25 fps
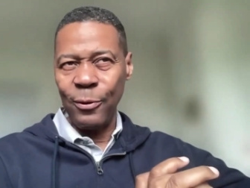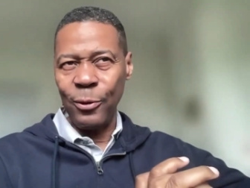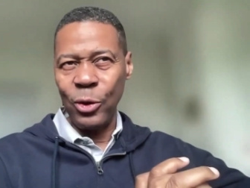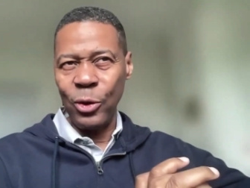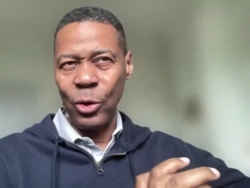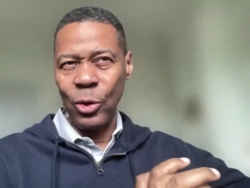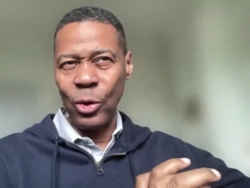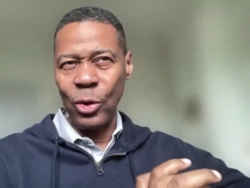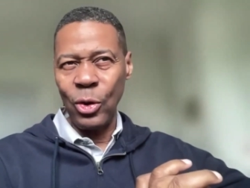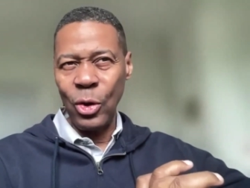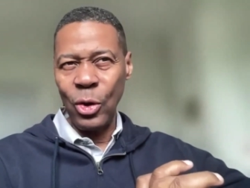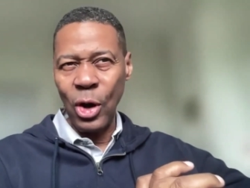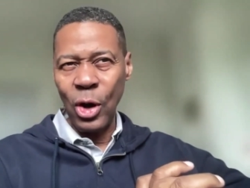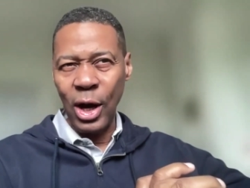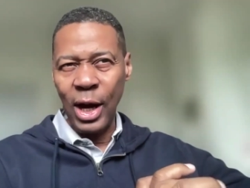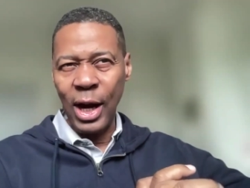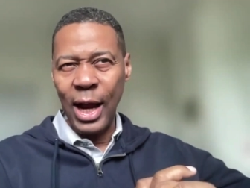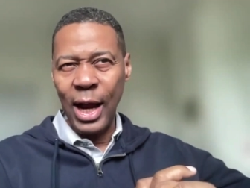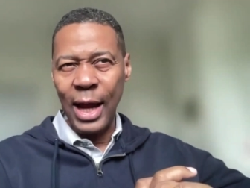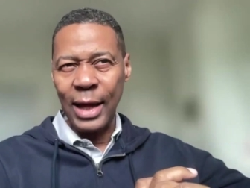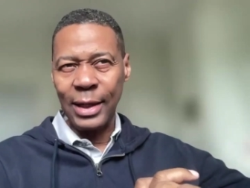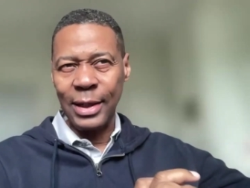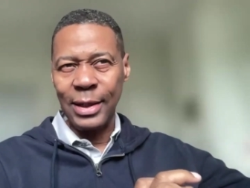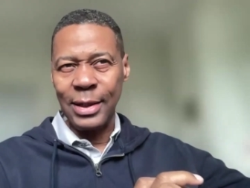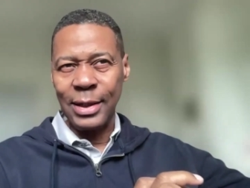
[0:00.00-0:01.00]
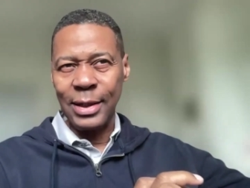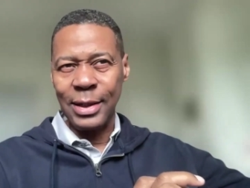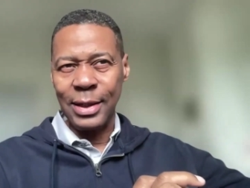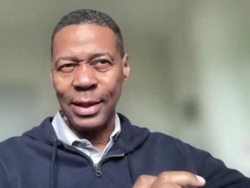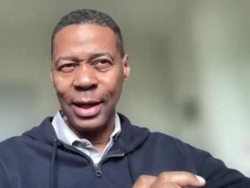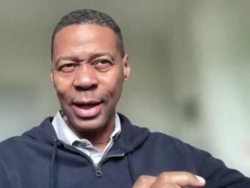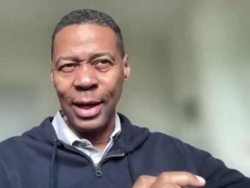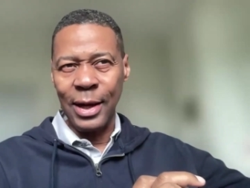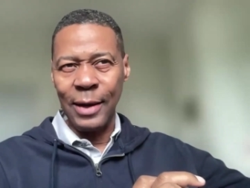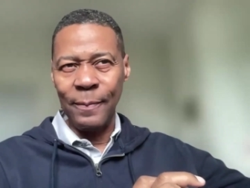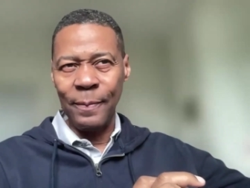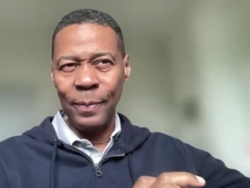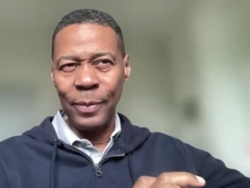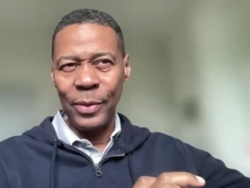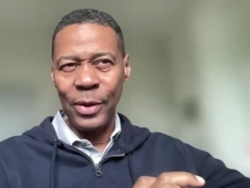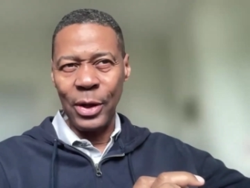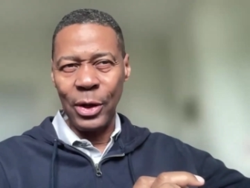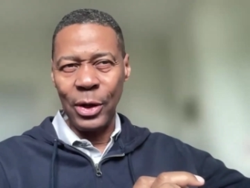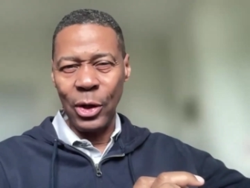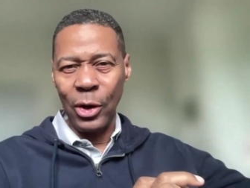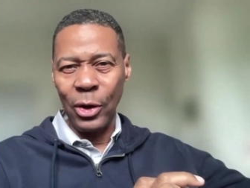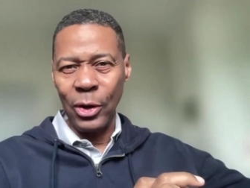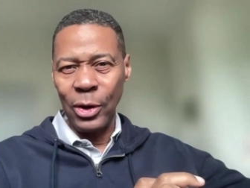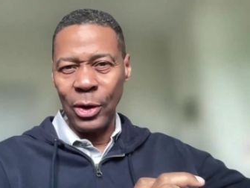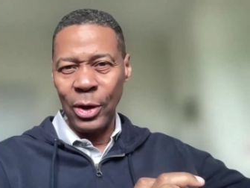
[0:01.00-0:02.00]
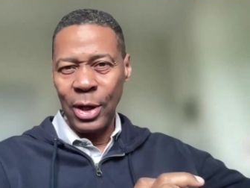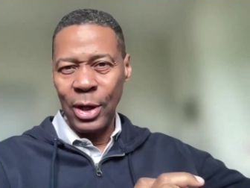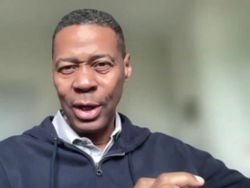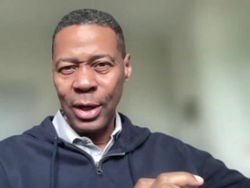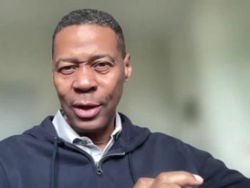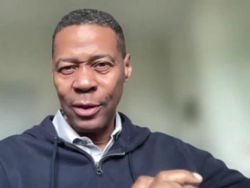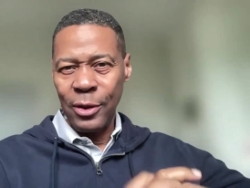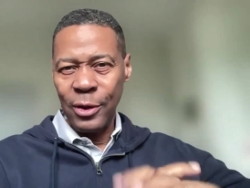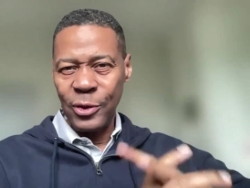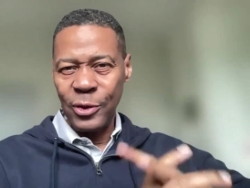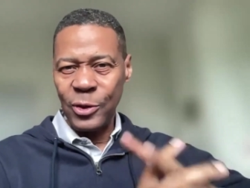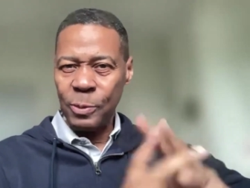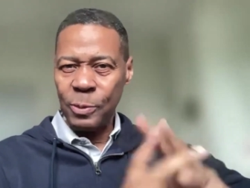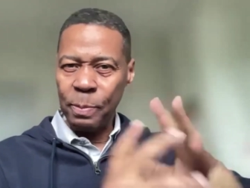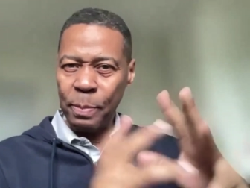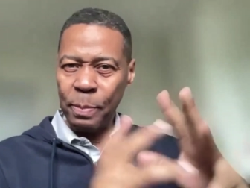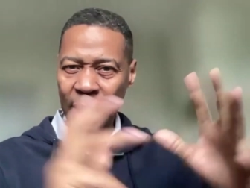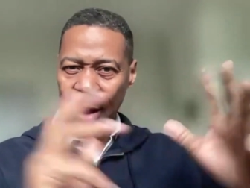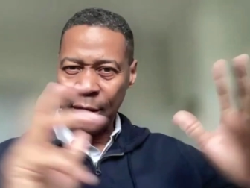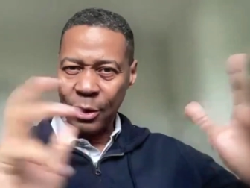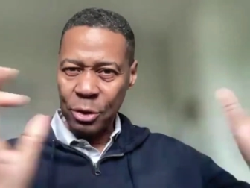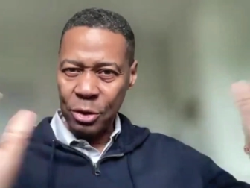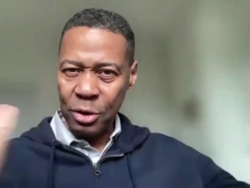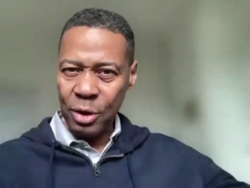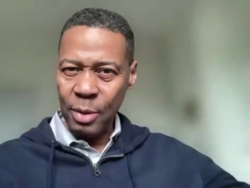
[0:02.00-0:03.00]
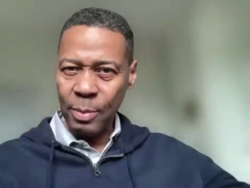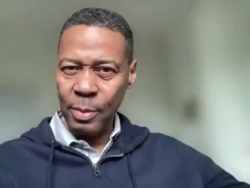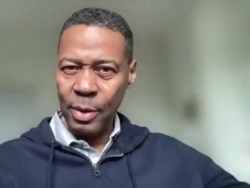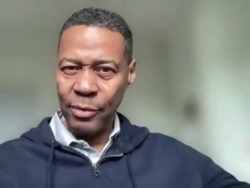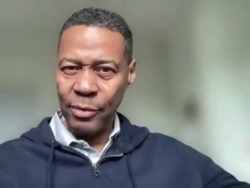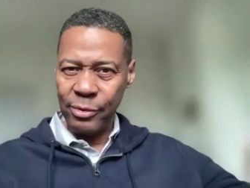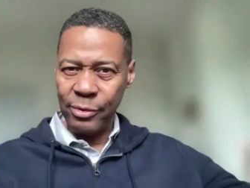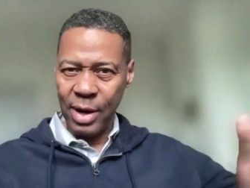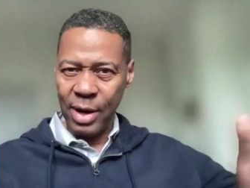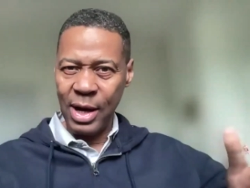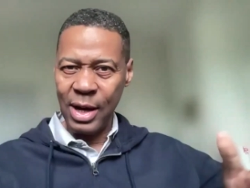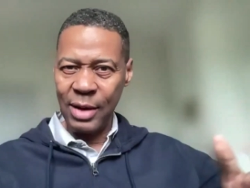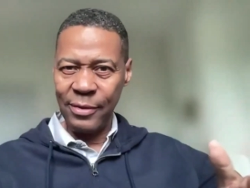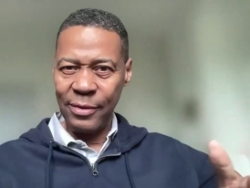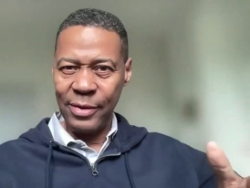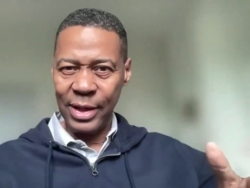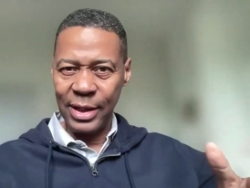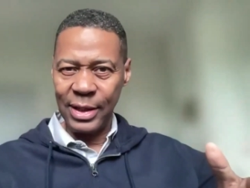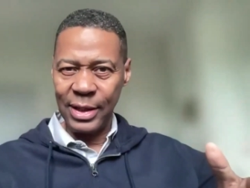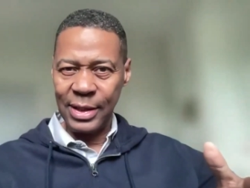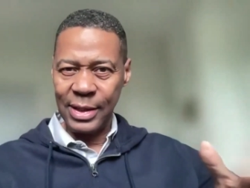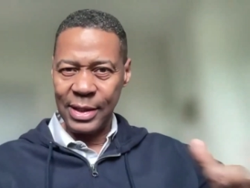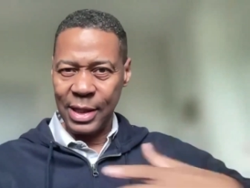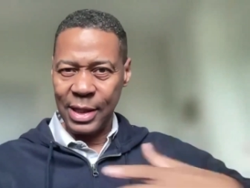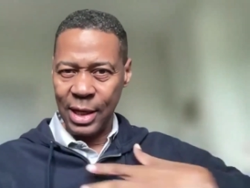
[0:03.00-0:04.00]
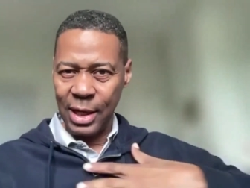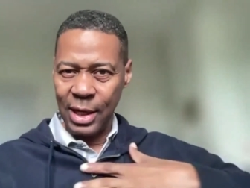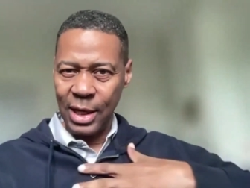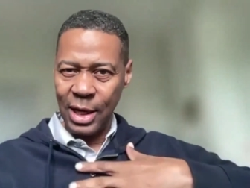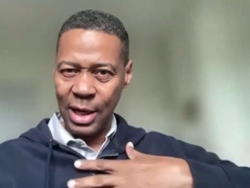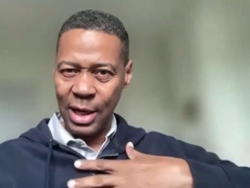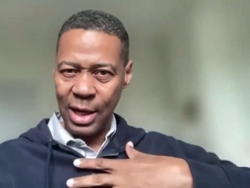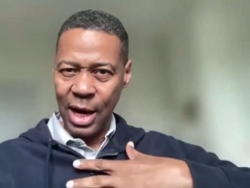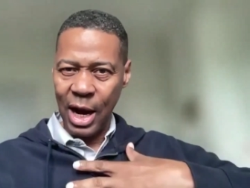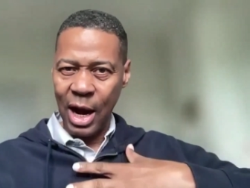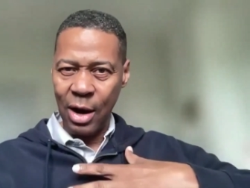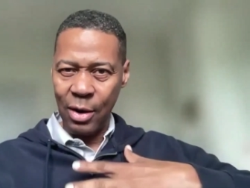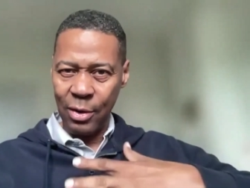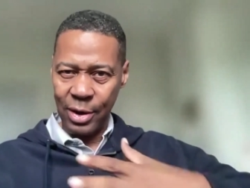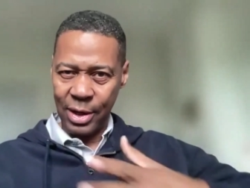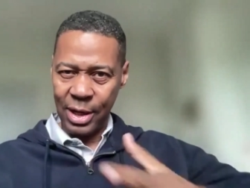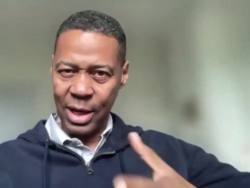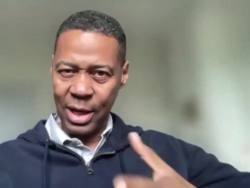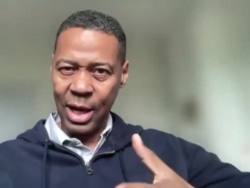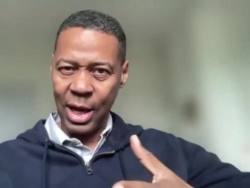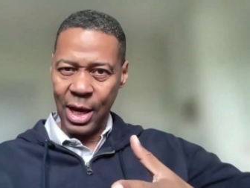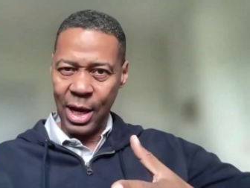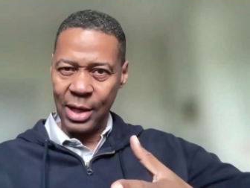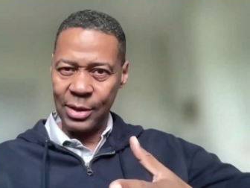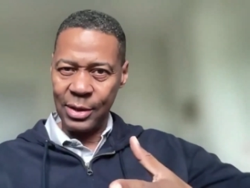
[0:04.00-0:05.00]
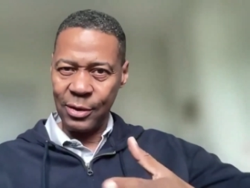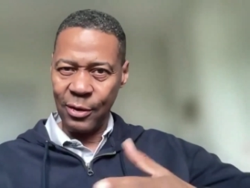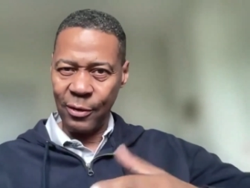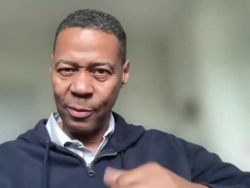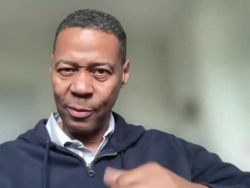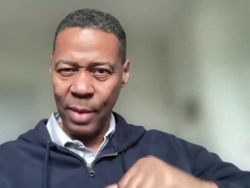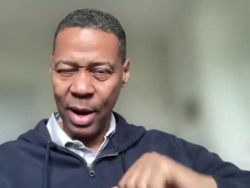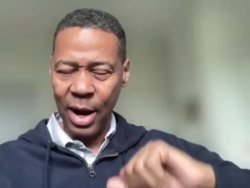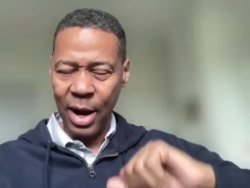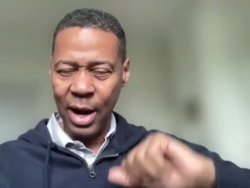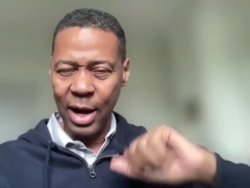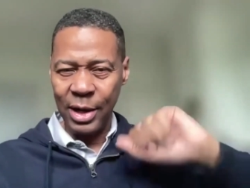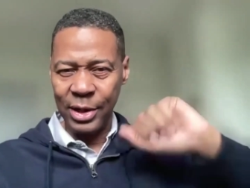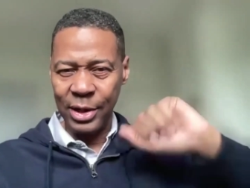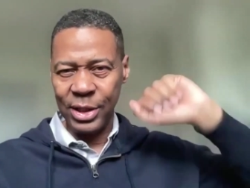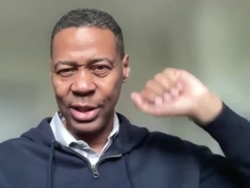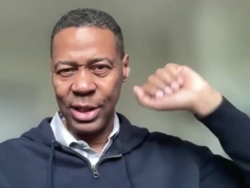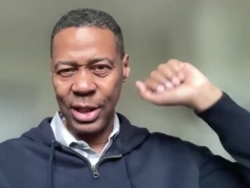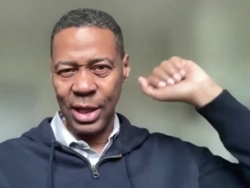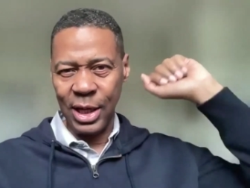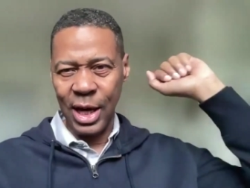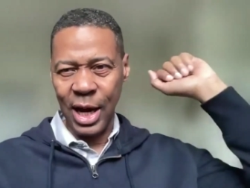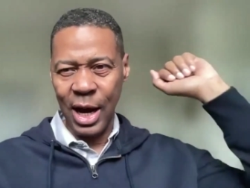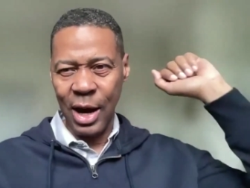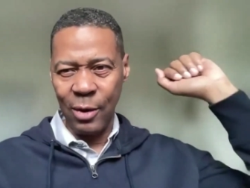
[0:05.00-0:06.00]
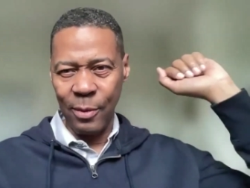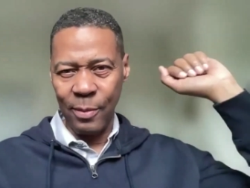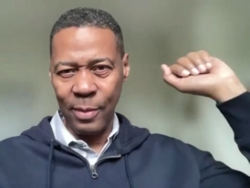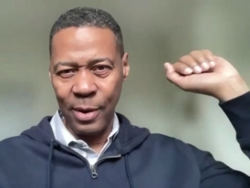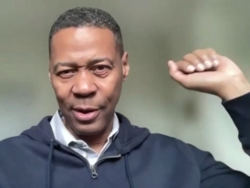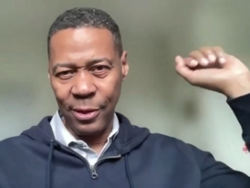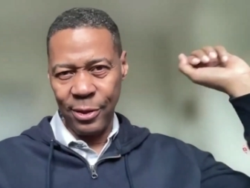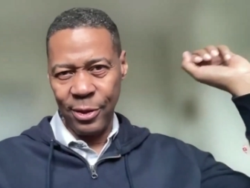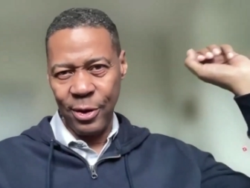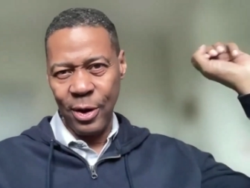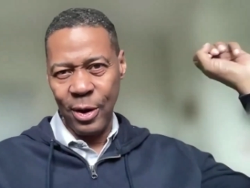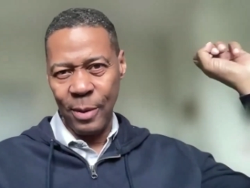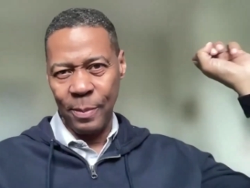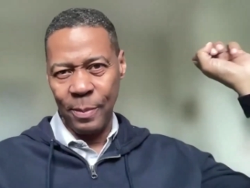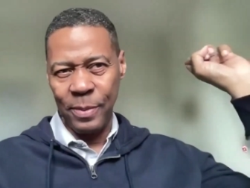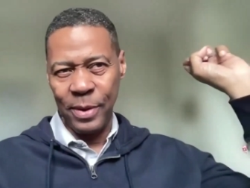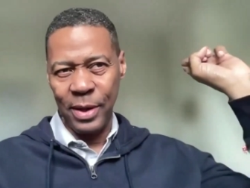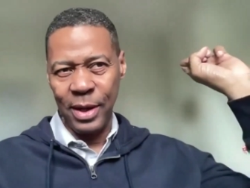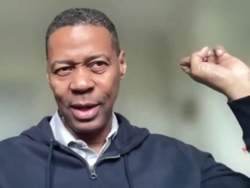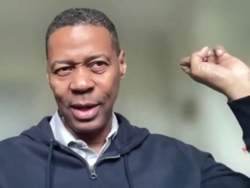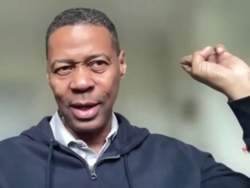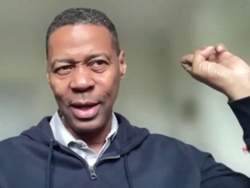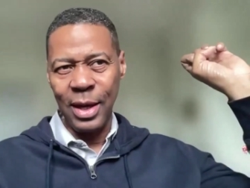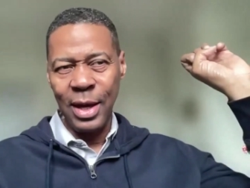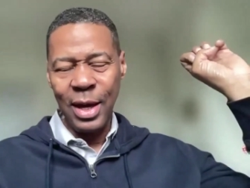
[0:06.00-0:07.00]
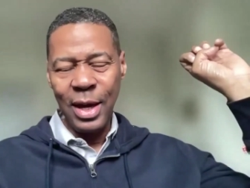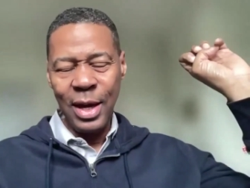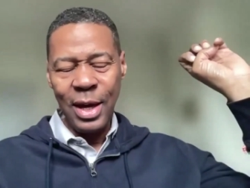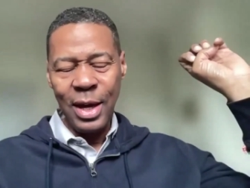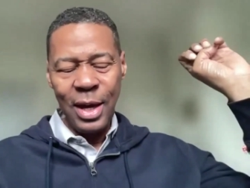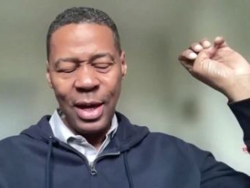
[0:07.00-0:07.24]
If you look at the spectrum of relevancy in our case of Maharishi Aromatherapy,